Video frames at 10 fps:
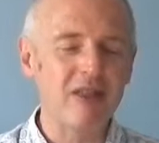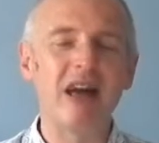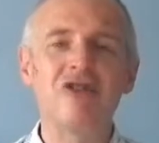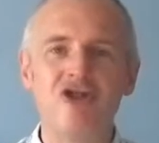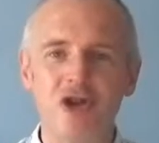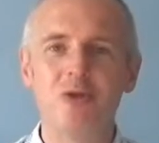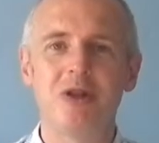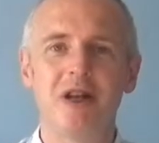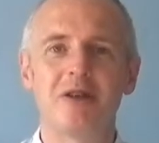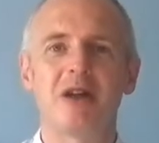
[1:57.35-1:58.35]
That
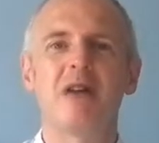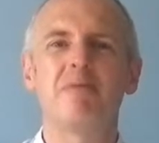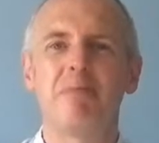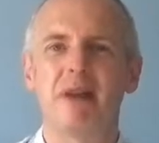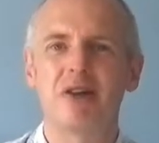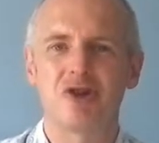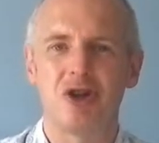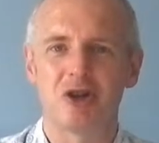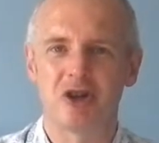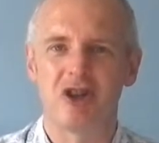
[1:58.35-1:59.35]
juiciness and
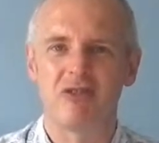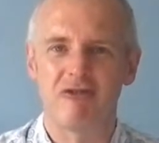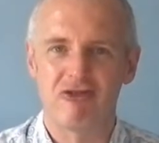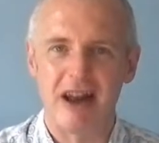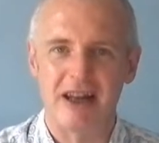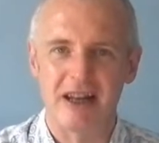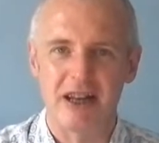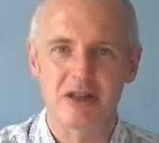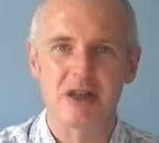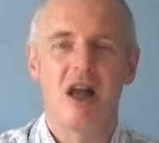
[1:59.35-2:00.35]
plushness and
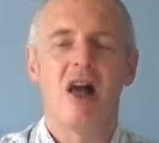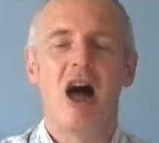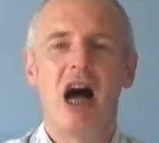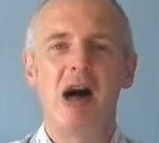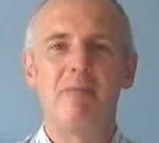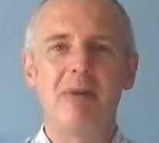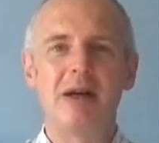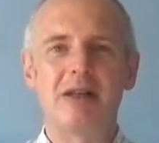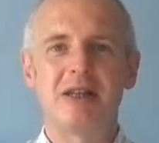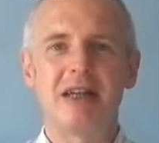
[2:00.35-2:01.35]
friendliness,
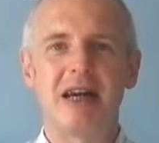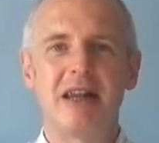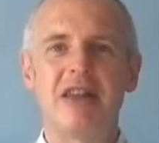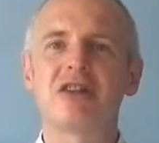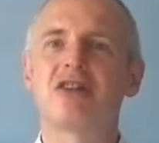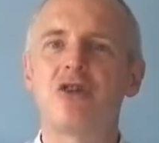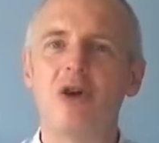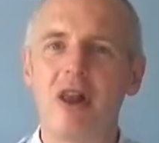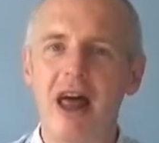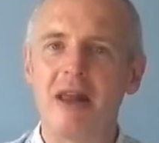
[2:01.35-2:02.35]
but the
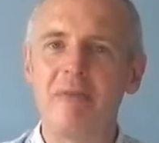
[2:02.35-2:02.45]
soil